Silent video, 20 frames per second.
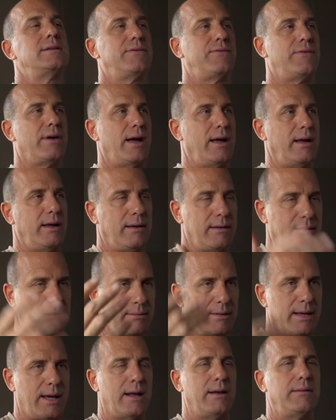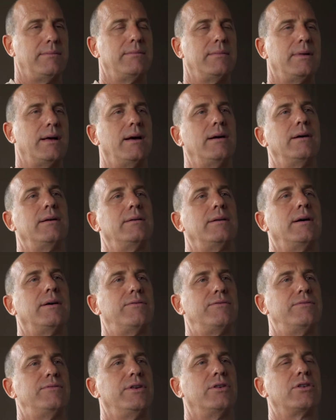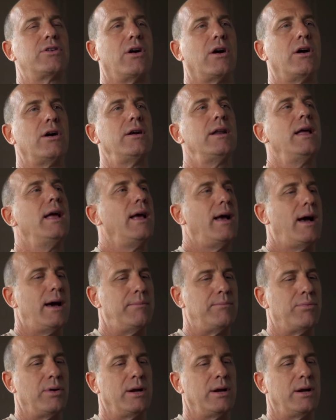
if I had a fill card, I'd